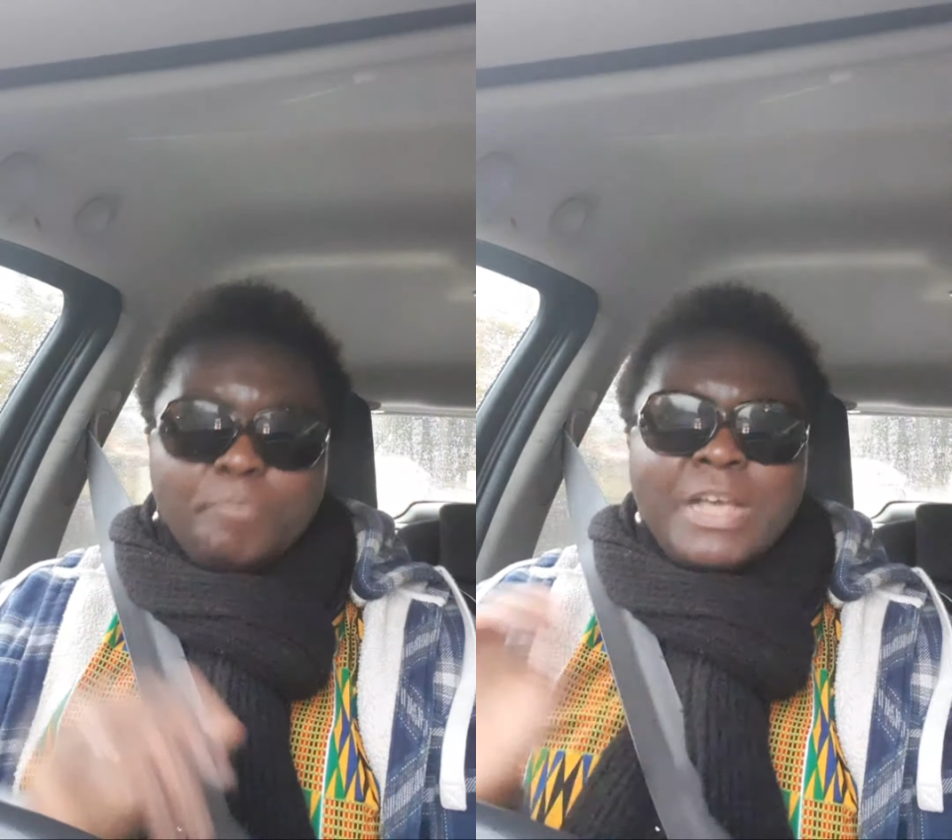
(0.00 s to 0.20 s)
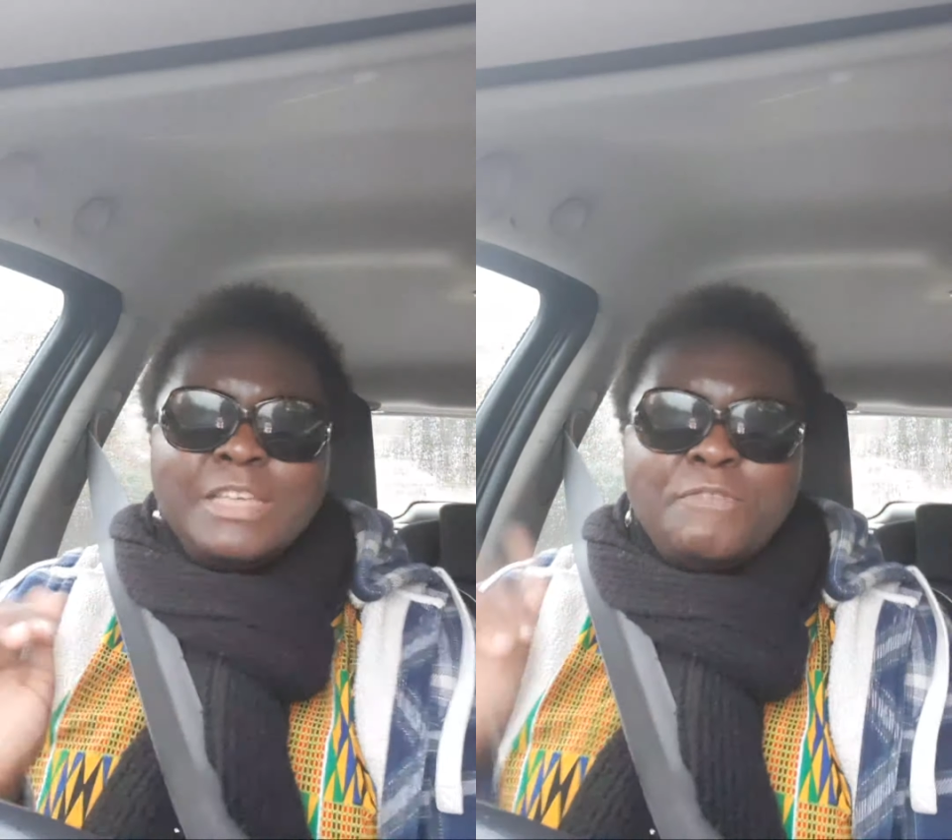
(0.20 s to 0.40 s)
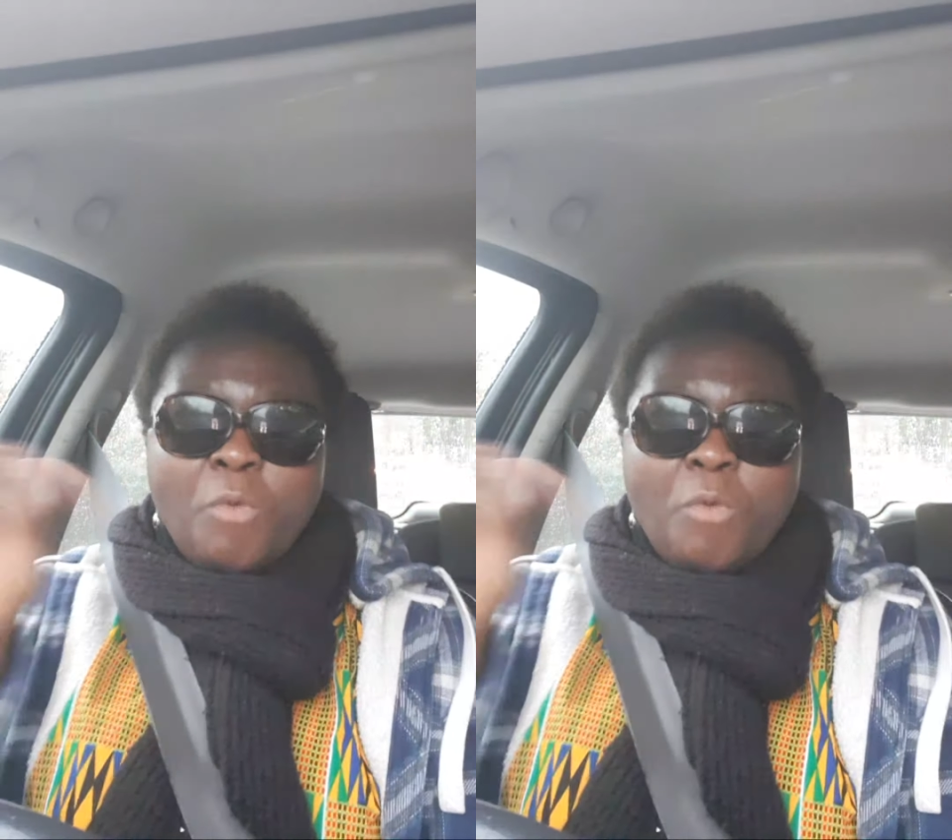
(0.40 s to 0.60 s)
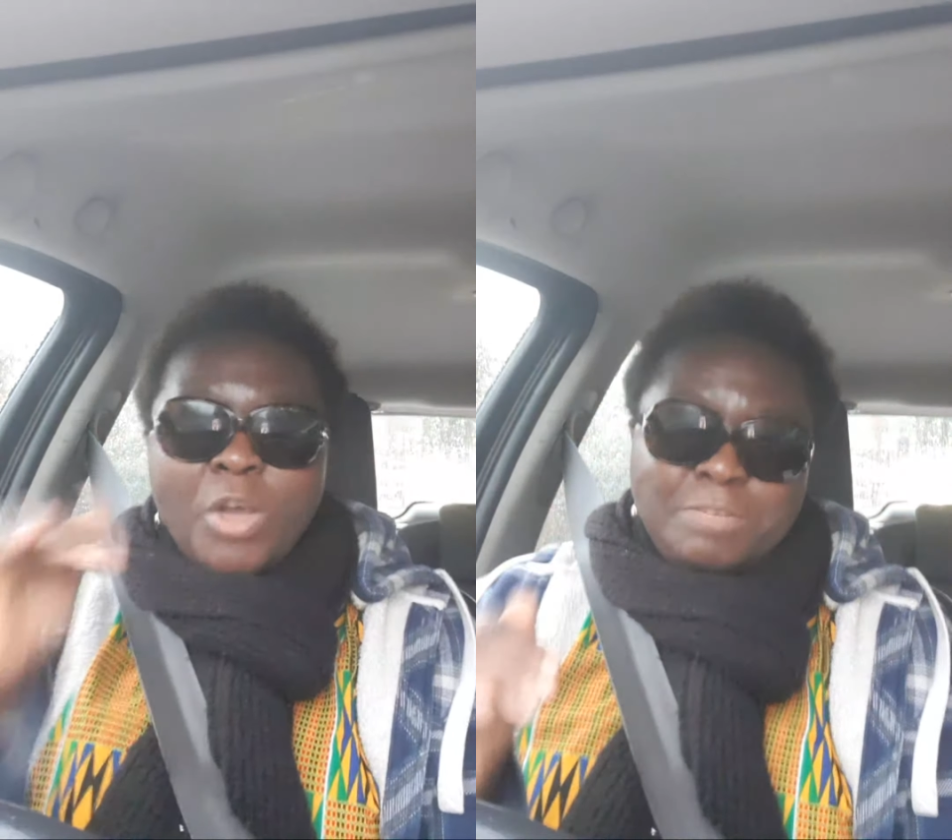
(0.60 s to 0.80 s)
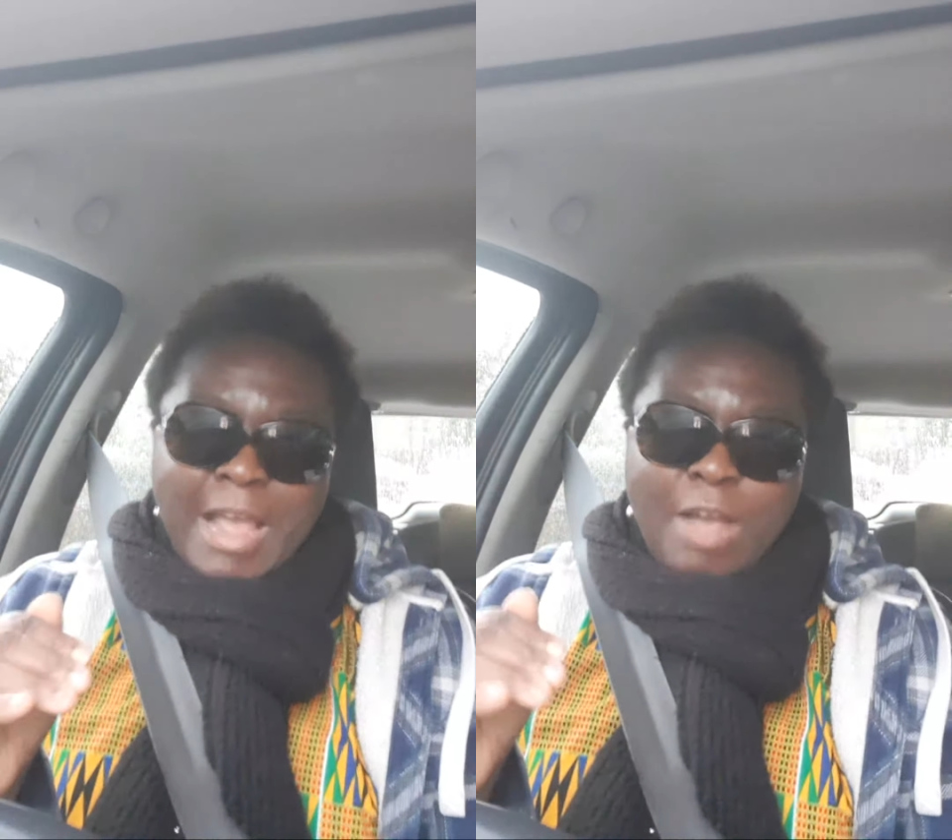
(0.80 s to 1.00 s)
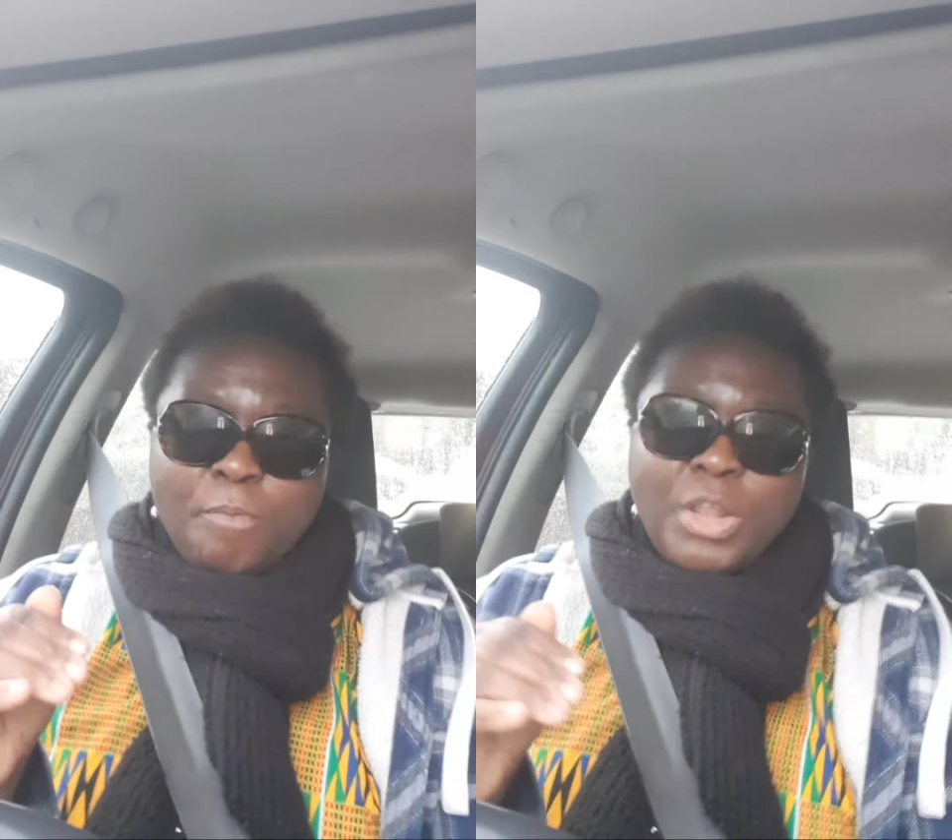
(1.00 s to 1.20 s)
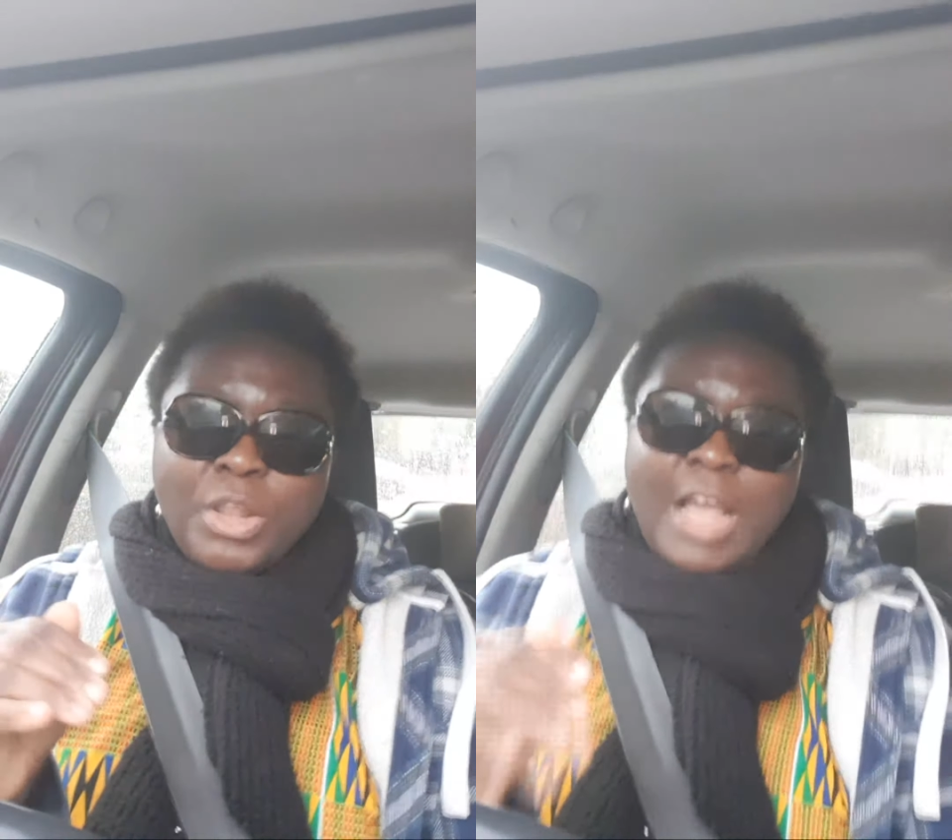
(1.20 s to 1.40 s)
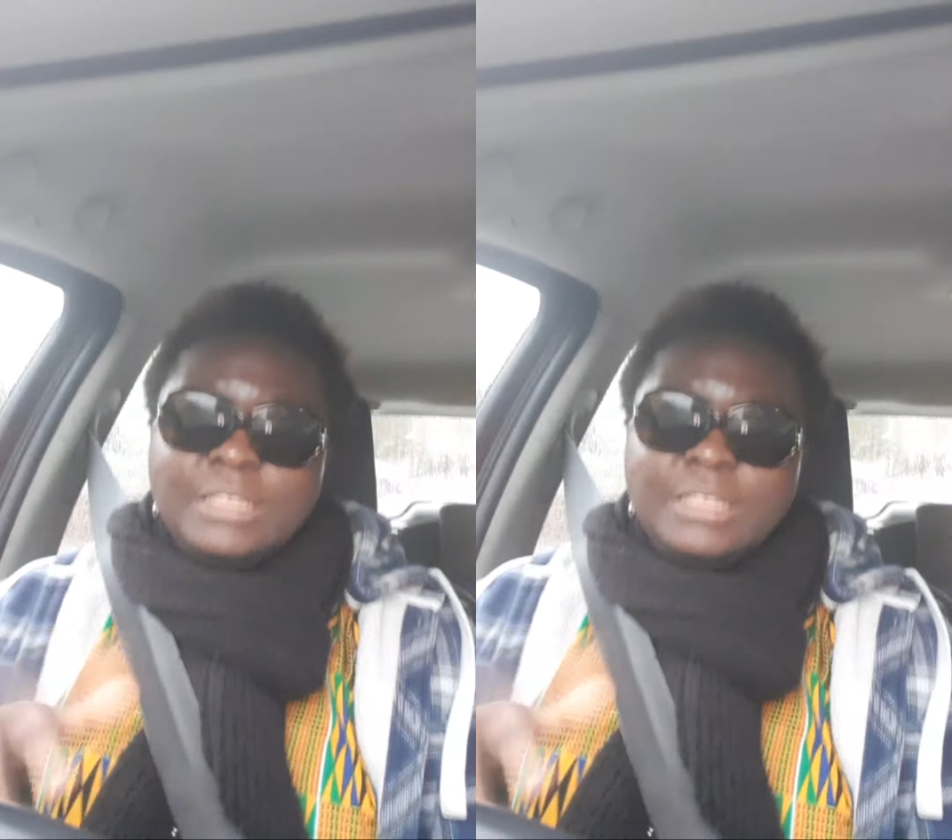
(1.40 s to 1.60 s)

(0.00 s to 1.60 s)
if you're watching my broadcast,